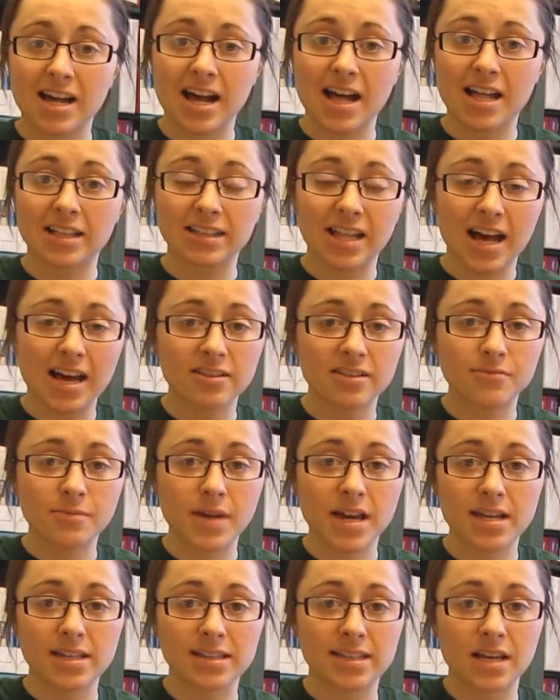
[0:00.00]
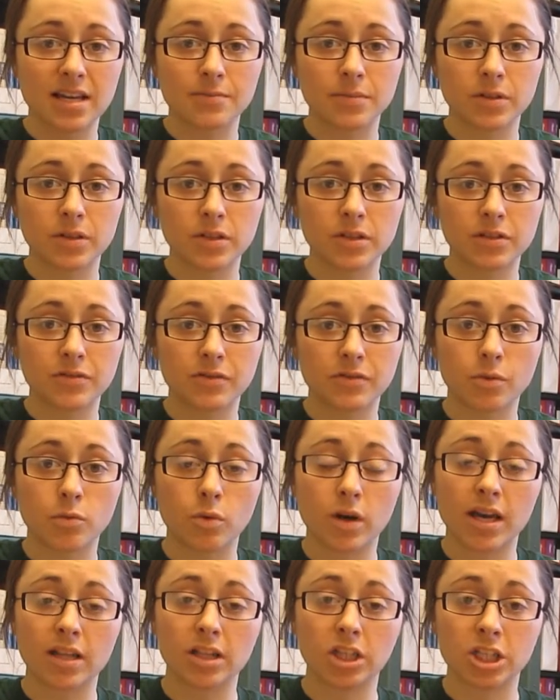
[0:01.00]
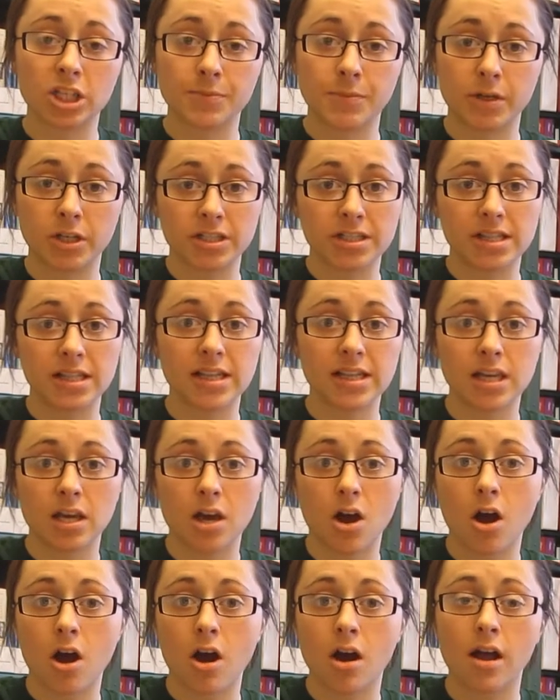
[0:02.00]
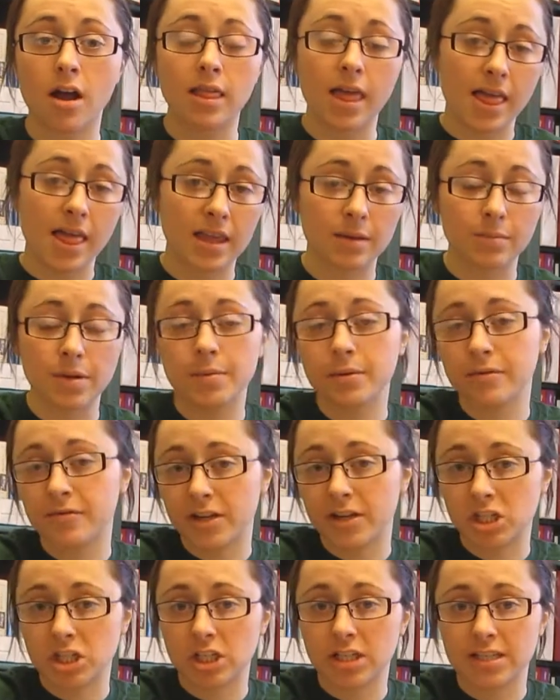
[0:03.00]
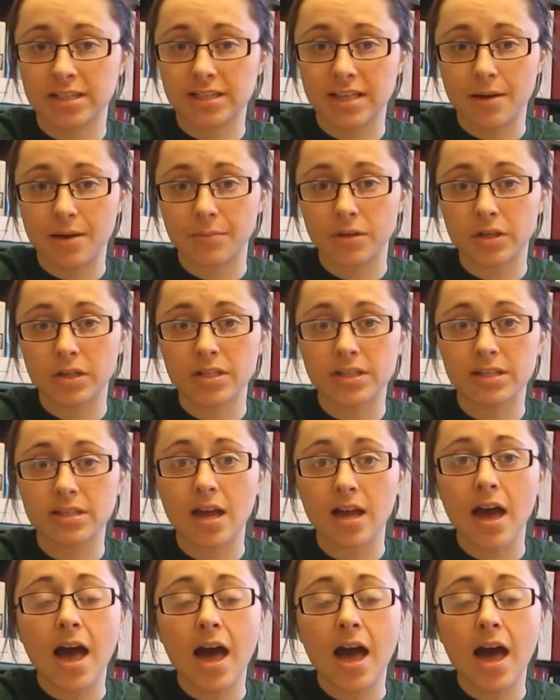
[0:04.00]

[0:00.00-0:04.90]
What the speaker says: A lot of my examples from what I learned personally are a lot like my professional examples.